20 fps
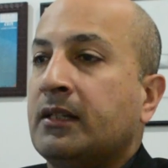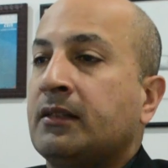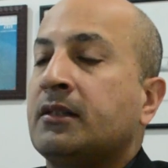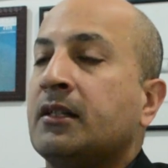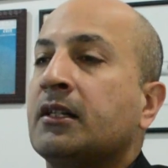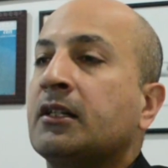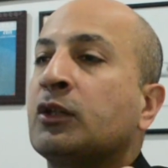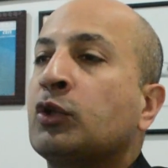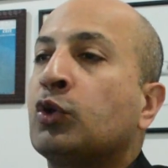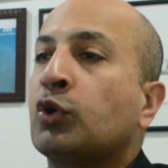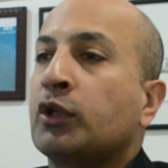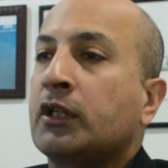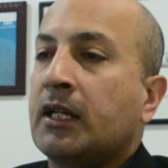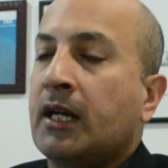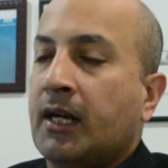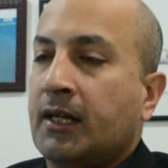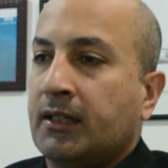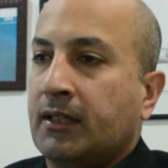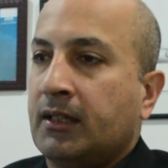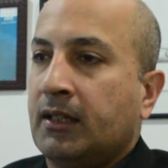is it good
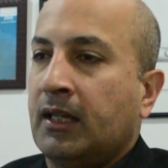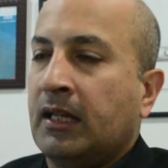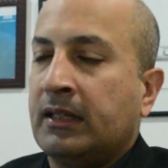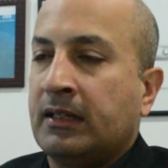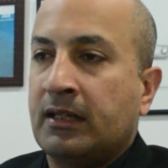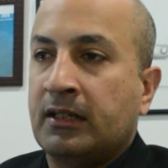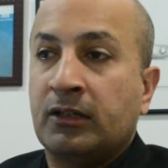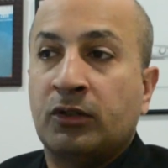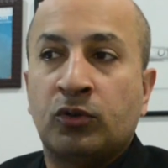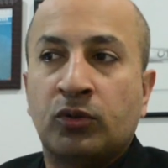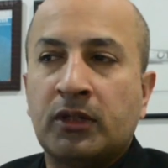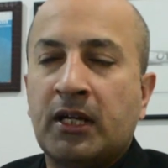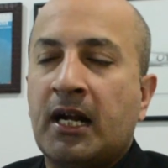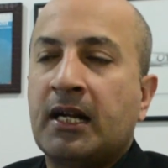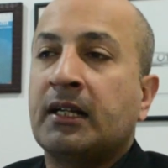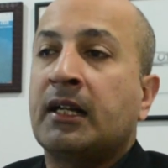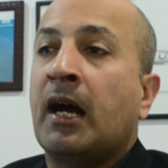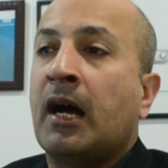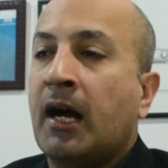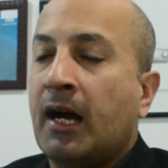at? Is it good
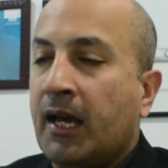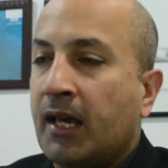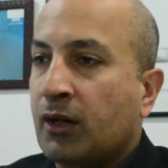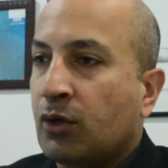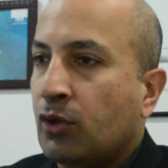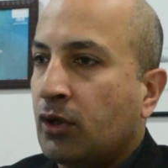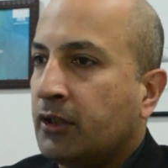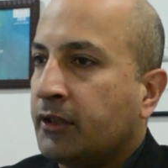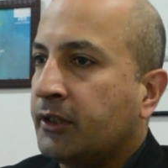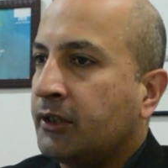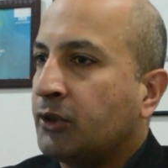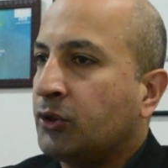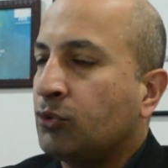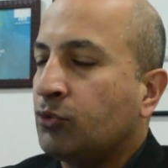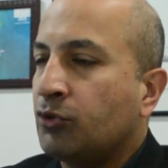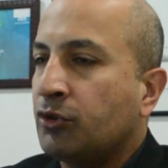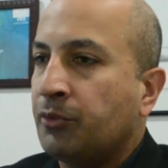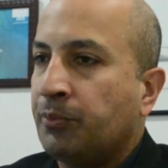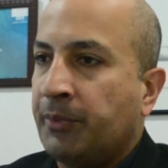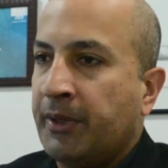at higher
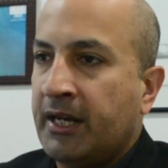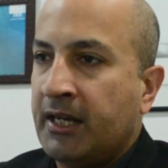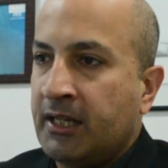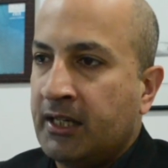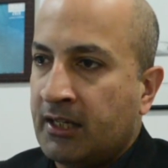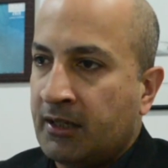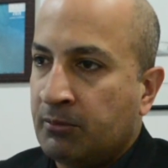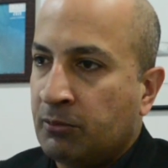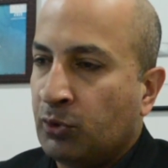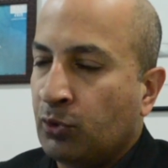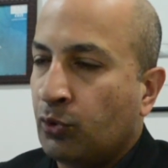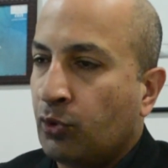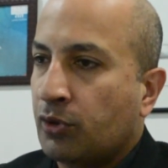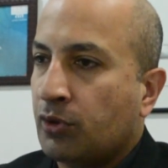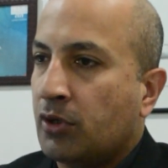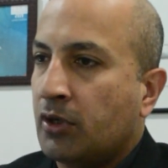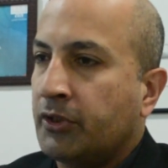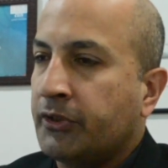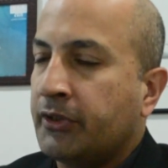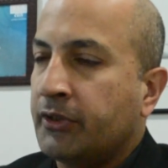altitude, medium, lower
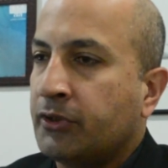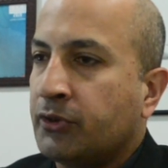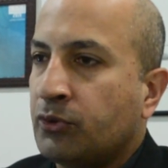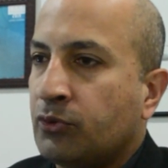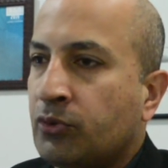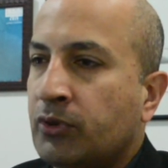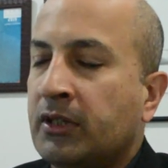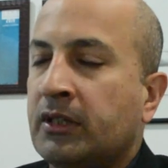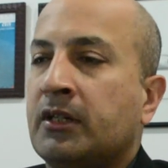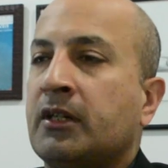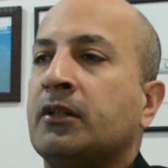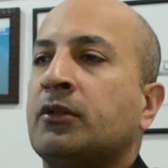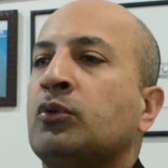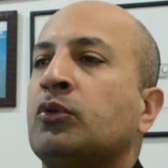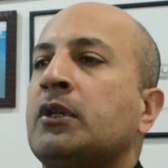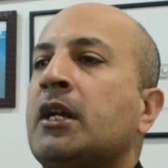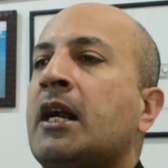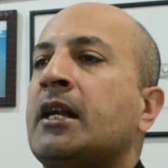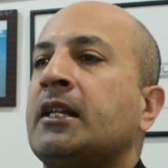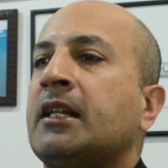altitude? Is it
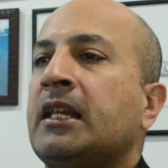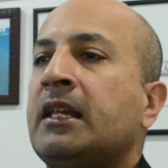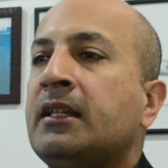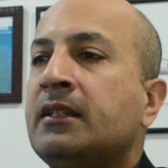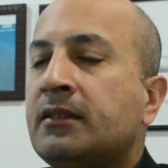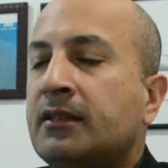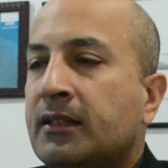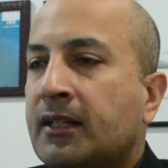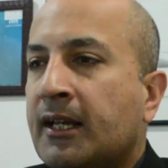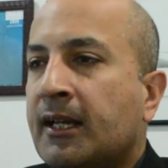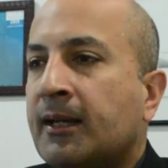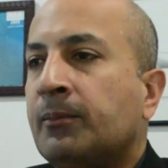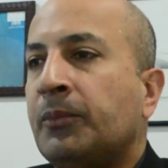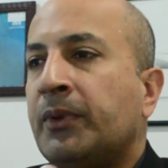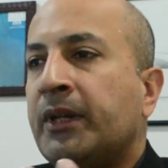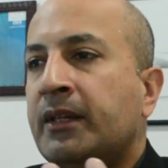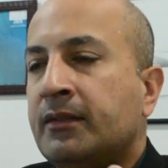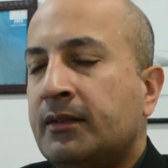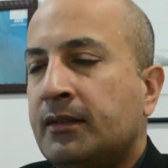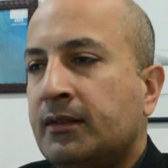good at ECM,
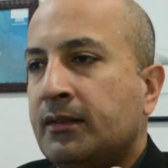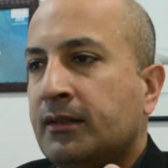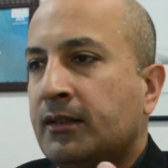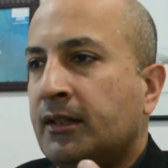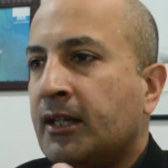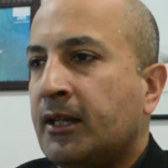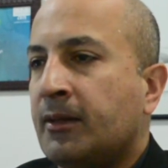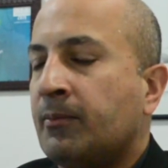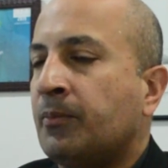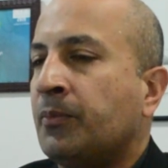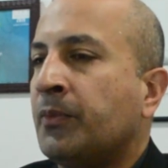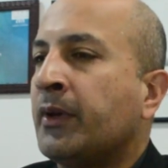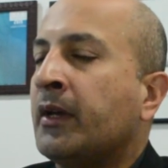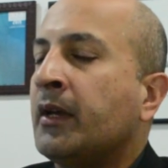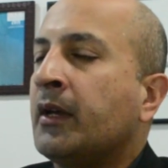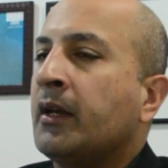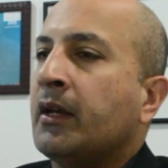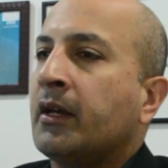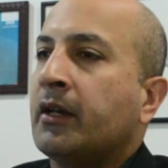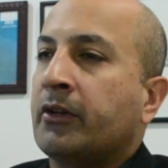
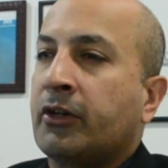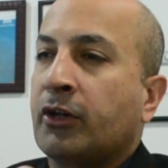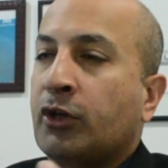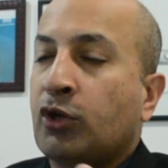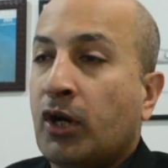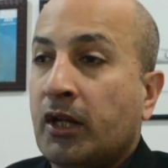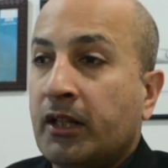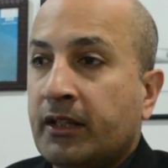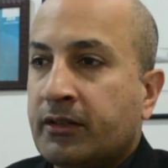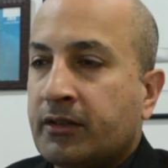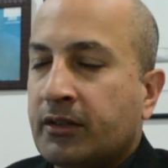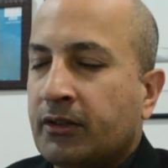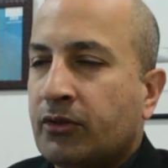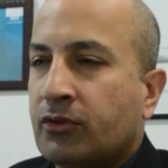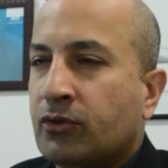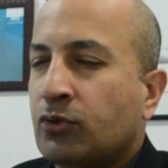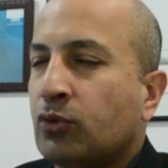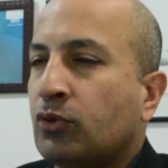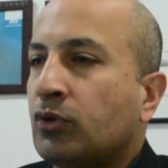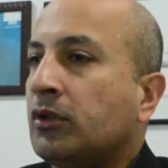ECCM, reconnaissance
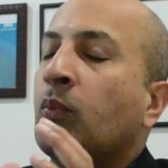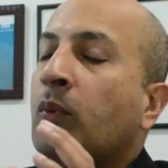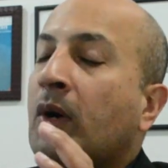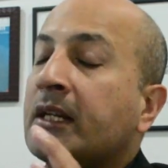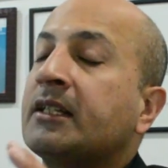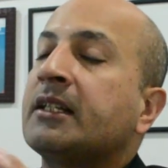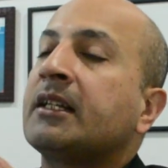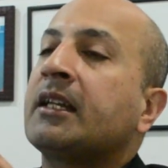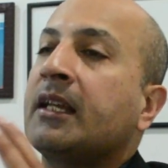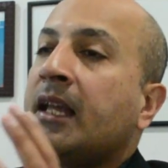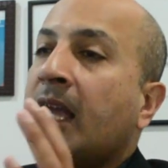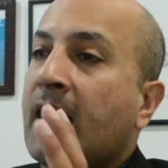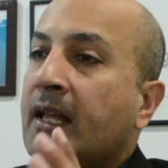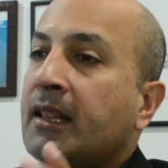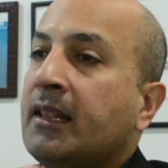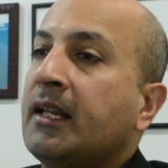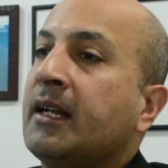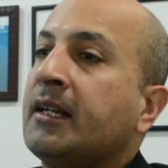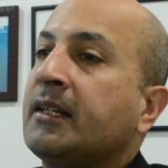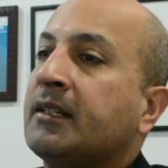role? What
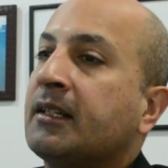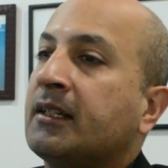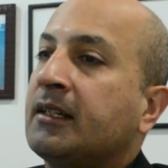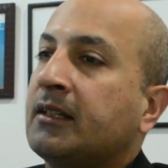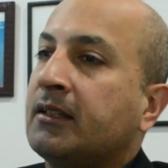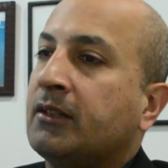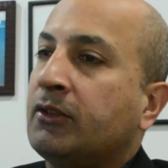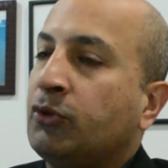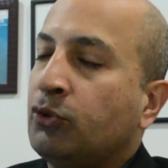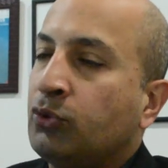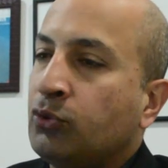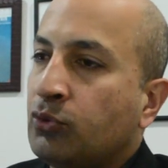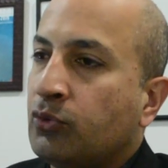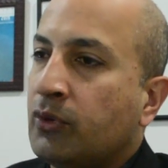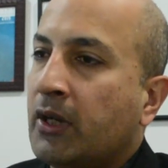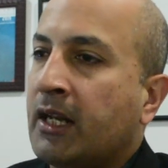can it do